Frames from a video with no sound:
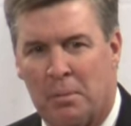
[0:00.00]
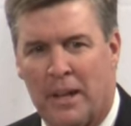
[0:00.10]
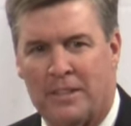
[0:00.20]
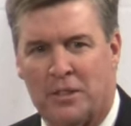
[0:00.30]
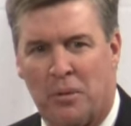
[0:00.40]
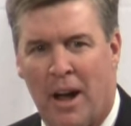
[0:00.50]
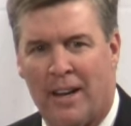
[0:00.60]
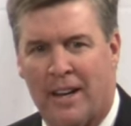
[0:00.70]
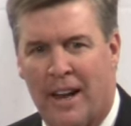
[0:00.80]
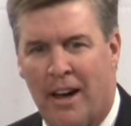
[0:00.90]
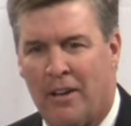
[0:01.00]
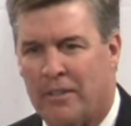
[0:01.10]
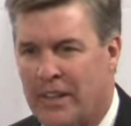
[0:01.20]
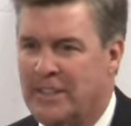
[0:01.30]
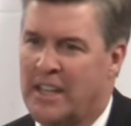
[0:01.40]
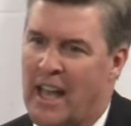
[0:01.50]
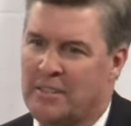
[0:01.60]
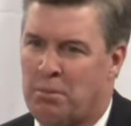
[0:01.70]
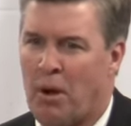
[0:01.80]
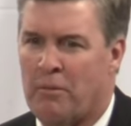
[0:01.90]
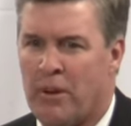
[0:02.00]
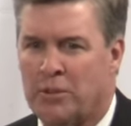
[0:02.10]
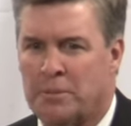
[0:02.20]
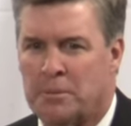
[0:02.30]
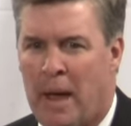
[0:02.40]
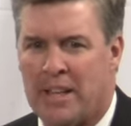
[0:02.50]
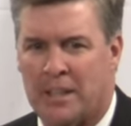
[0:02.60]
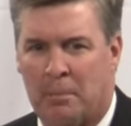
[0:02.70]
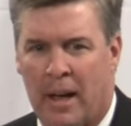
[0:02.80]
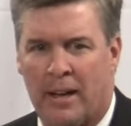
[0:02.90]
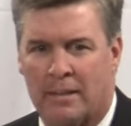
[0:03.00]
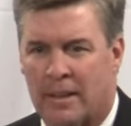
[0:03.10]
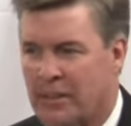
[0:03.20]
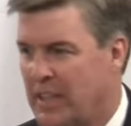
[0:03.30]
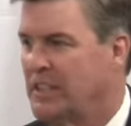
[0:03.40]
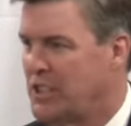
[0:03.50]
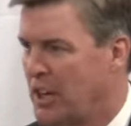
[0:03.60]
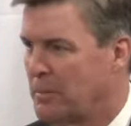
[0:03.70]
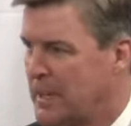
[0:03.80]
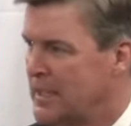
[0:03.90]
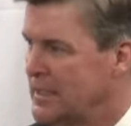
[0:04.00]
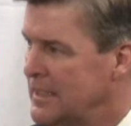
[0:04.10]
Place is rocking now. These guys brought Folsom's magic back. These young men.